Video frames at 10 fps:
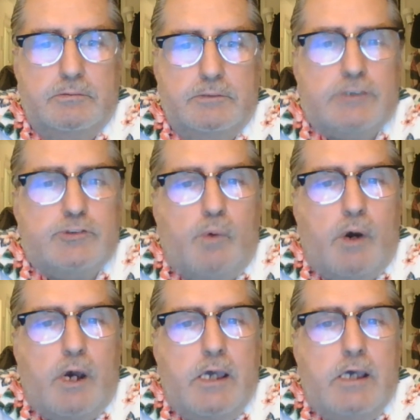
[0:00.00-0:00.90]
That's
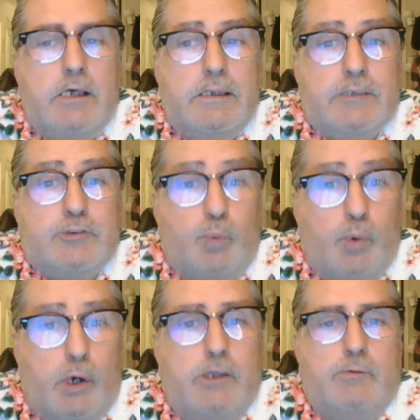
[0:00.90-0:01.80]
why. That's
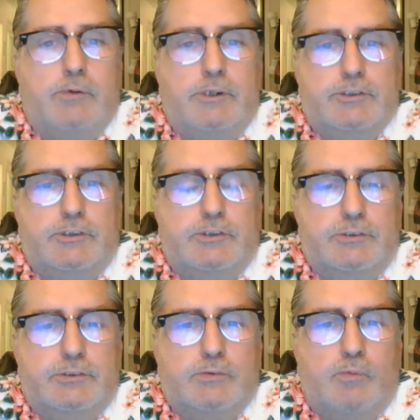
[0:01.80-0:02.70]
one of the
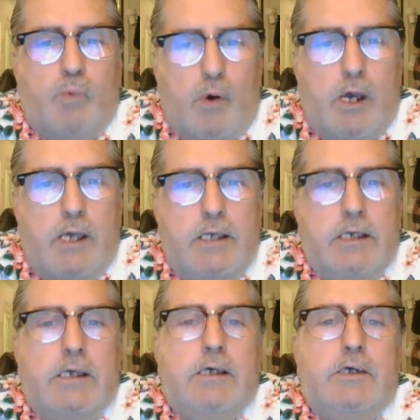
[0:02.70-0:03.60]
reasons why
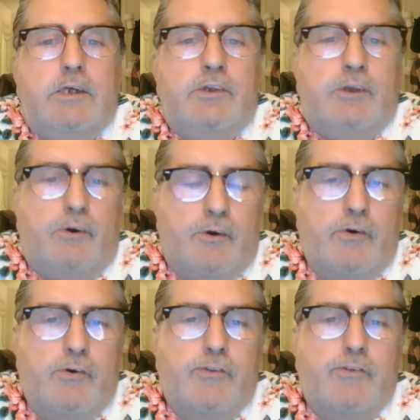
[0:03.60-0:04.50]
the
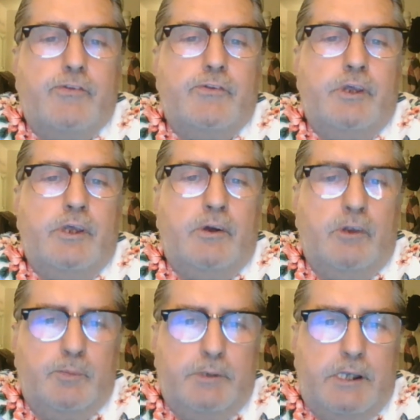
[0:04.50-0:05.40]
Earth and all
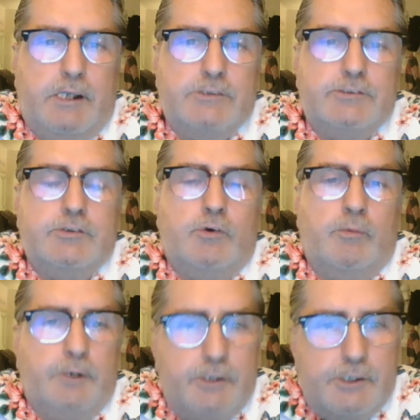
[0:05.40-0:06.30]
the planets
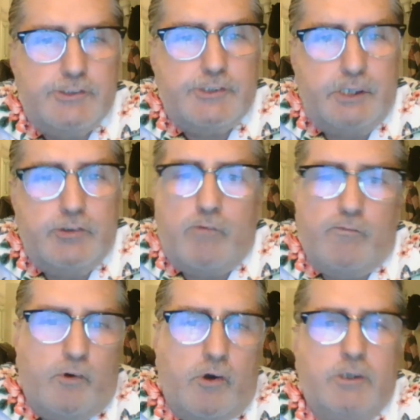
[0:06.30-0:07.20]
orbiting the sun don't
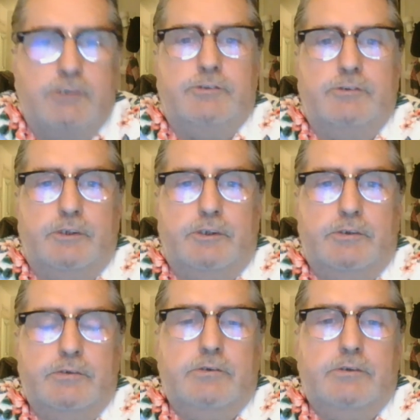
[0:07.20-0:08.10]
fall into it.
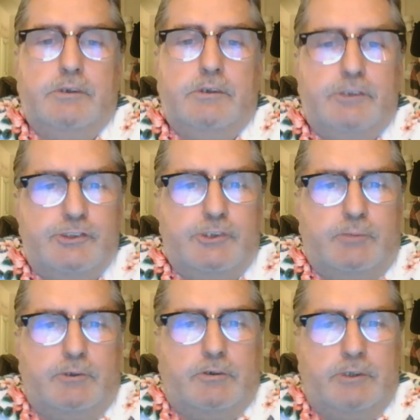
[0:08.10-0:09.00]
They're
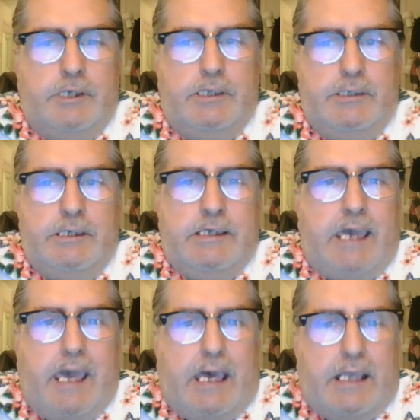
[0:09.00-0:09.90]
similar. They
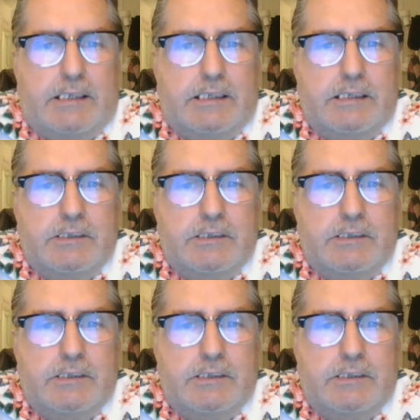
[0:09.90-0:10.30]
can't.